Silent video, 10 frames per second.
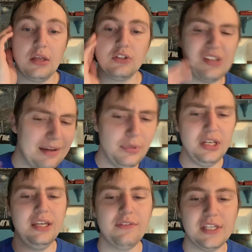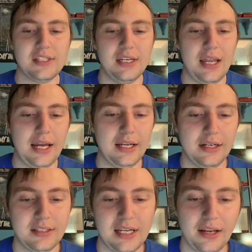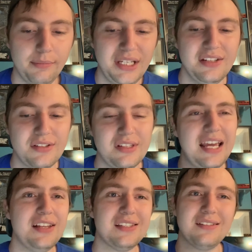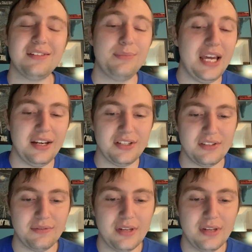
so I'm going to give this a 9 out of 10, because, as to be honest,